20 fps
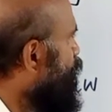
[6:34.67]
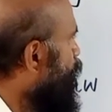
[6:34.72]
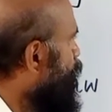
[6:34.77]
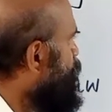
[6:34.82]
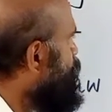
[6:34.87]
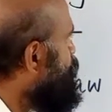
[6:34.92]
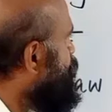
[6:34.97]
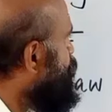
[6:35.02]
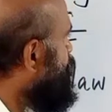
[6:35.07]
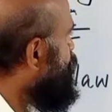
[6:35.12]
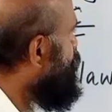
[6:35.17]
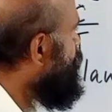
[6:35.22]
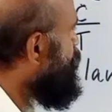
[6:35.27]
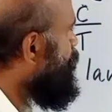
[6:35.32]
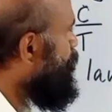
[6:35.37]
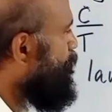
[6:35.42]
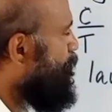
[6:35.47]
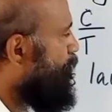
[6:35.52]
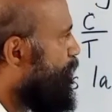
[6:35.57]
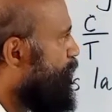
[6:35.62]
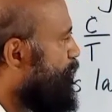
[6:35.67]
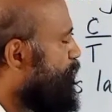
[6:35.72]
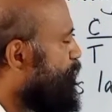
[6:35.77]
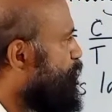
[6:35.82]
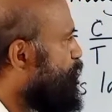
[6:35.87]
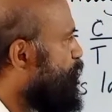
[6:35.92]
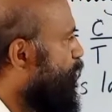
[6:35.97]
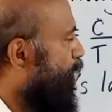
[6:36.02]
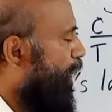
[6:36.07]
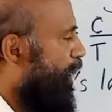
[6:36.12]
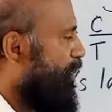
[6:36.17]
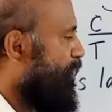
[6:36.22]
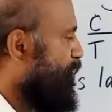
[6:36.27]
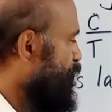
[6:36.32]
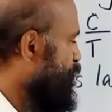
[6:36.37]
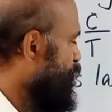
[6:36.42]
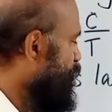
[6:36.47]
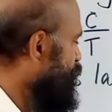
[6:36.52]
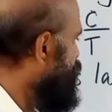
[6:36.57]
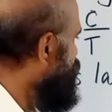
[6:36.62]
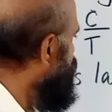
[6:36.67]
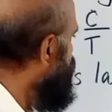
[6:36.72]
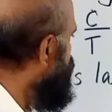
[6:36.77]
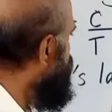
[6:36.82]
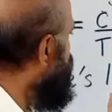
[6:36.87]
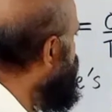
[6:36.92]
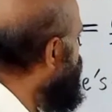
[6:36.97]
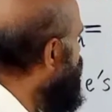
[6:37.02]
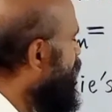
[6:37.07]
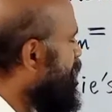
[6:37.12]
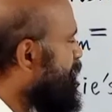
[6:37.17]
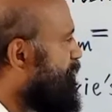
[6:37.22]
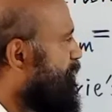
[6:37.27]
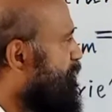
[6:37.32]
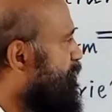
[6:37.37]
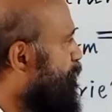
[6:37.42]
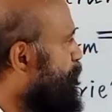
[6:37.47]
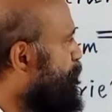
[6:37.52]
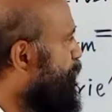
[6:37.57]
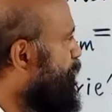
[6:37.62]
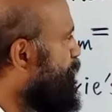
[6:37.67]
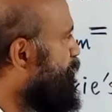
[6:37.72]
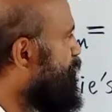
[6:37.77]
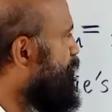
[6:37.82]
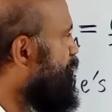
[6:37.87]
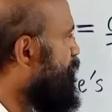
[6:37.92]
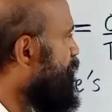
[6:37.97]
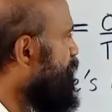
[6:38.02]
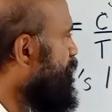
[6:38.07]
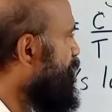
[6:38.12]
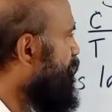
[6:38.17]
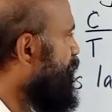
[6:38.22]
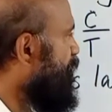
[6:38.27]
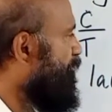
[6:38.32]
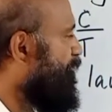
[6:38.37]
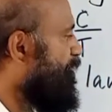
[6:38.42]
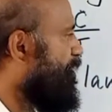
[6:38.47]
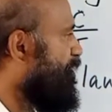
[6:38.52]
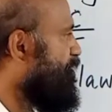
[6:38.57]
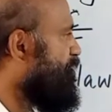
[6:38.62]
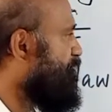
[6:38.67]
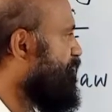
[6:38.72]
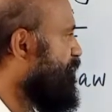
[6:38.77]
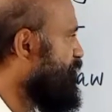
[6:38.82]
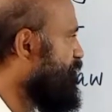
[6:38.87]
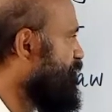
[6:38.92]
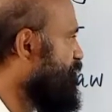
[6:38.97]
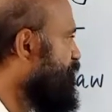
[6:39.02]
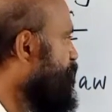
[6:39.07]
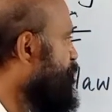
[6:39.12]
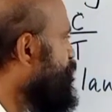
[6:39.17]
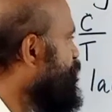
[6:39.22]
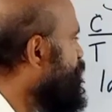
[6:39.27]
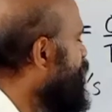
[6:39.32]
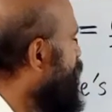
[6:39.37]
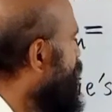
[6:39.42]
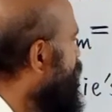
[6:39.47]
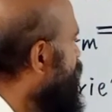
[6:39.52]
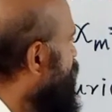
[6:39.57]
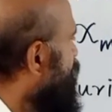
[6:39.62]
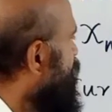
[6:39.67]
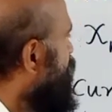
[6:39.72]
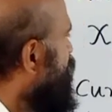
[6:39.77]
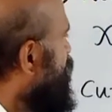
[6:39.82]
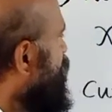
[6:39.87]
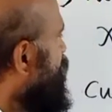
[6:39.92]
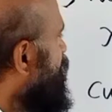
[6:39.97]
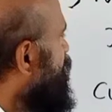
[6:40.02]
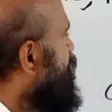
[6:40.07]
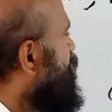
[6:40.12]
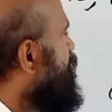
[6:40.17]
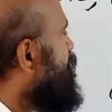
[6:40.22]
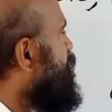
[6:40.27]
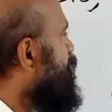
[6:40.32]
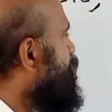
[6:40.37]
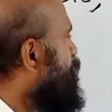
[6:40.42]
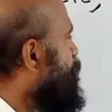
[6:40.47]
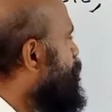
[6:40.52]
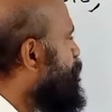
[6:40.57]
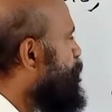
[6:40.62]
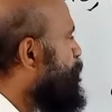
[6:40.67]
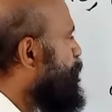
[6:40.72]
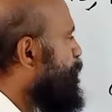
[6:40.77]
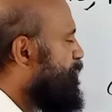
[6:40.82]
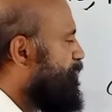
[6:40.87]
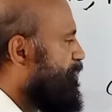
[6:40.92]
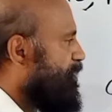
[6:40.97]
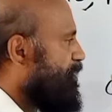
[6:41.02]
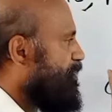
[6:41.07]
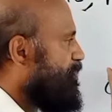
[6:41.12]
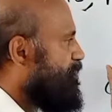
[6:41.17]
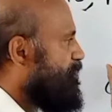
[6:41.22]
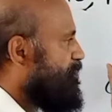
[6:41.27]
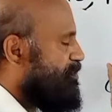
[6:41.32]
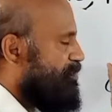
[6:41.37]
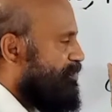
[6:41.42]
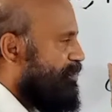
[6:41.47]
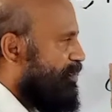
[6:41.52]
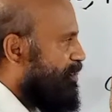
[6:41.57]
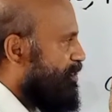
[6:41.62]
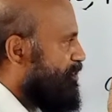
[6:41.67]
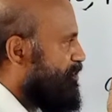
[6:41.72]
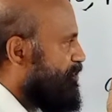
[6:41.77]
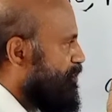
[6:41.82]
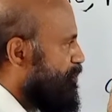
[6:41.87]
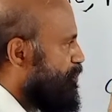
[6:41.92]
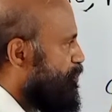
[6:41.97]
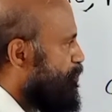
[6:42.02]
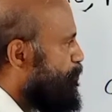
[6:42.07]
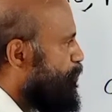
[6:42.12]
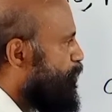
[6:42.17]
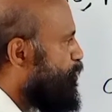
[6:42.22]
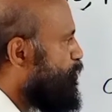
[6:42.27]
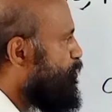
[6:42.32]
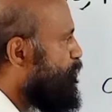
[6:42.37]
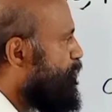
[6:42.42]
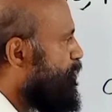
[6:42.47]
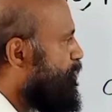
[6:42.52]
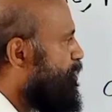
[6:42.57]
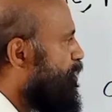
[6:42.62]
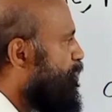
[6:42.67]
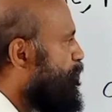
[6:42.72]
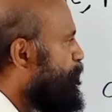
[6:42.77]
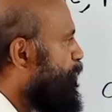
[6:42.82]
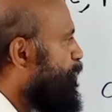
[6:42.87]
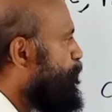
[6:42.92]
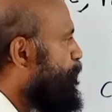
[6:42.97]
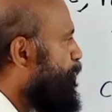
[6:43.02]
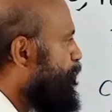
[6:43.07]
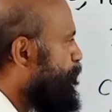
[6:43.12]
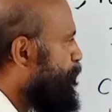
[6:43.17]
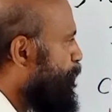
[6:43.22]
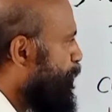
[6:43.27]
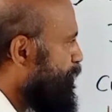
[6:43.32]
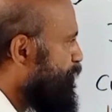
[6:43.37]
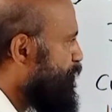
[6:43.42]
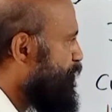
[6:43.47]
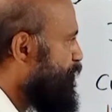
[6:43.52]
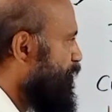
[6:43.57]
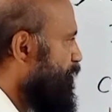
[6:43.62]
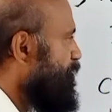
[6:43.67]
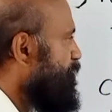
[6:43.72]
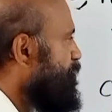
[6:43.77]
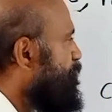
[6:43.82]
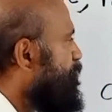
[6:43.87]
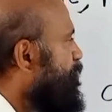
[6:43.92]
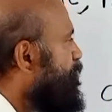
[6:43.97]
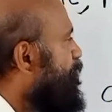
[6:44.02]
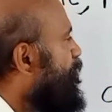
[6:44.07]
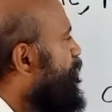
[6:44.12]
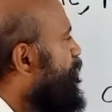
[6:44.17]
Law. So you have seen that as the temperature increases, susceptibility decreases. Because of the thermal vibration,